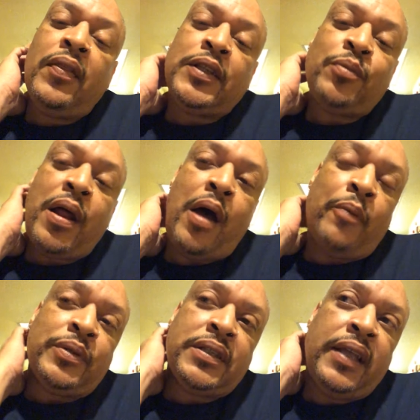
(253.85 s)
this is what I, I
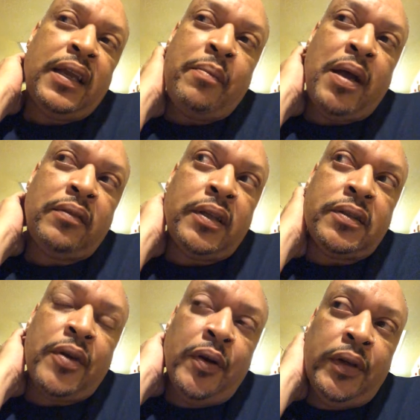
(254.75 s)
was thinking about
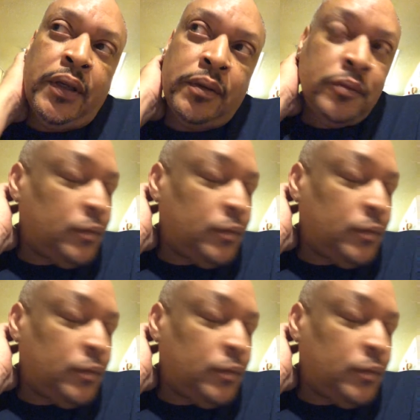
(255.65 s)
this earlier